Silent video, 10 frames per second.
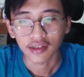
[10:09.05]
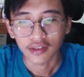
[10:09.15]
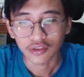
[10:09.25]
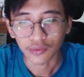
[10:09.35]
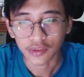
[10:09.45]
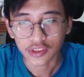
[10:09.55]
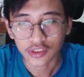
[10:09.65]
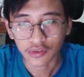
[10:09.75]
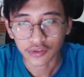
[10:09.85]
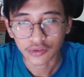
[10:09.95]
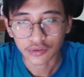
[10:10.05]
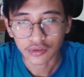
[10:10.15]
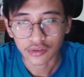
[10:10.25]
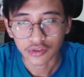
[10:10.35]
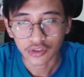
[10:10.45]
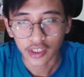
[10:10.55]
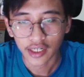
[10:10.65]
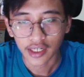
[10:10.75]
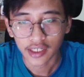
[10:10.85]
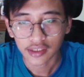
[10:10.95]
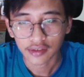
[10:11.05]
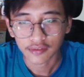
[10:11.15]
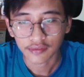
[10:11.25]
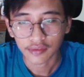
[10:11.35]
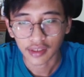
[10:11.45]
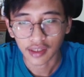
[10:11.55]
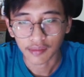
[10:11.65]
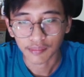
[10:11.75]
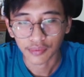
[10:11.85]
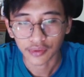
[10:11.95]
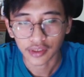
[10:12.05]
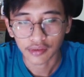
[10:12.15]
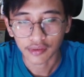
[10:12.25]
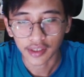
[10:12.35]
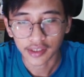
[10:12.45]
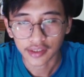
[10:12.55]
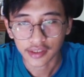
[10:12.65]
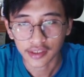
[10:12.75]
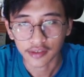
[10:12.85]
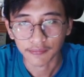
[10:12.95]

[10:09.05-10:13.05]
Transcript: So we're just going to drag and put it right here.